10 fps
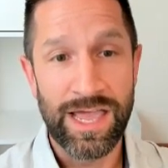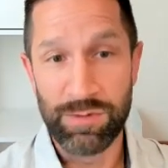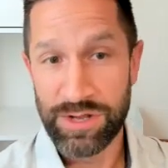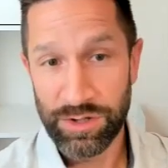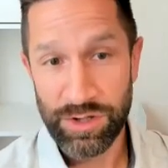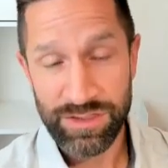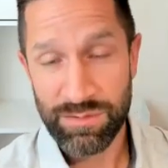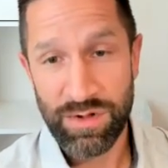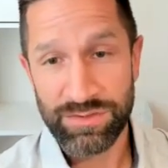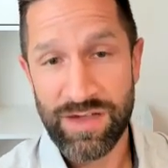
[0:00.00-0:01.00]
And when you look at the
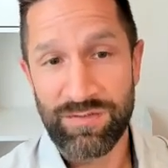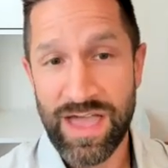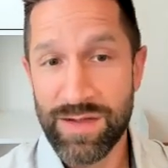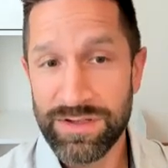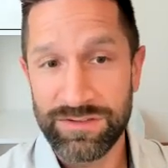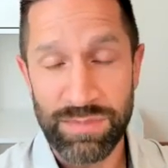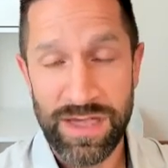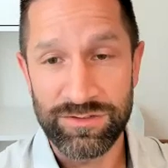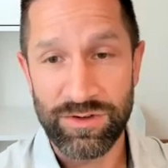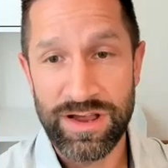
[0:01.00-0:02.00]
multifamily
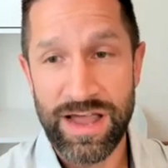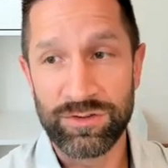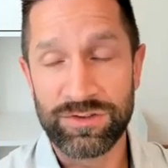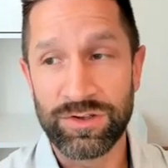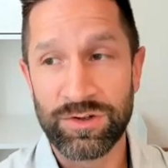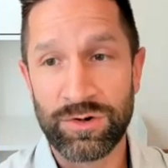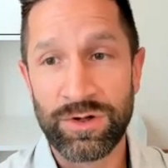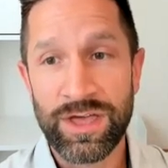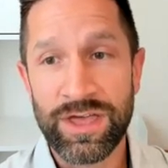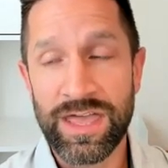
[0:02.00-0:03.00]
space right now
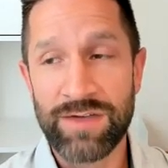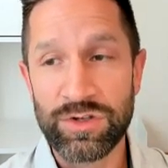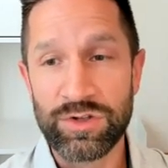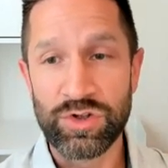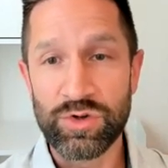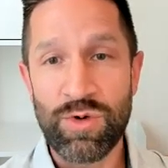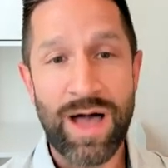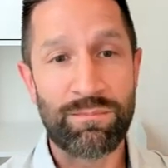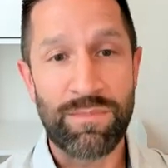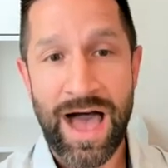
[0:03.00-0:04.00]
too, if you do
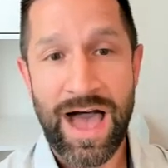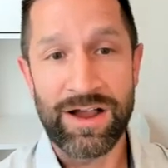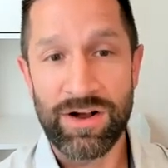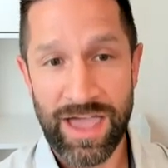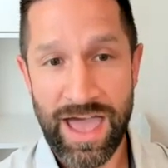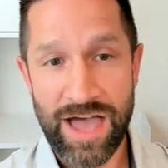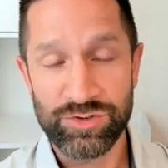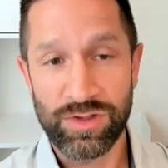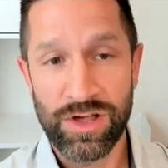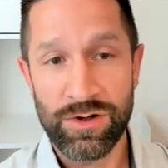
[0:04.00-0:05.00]
want higher
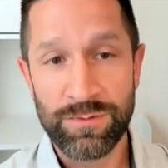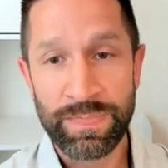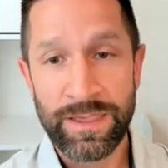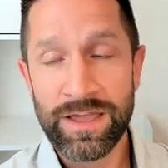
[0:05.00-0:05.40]
cash flow,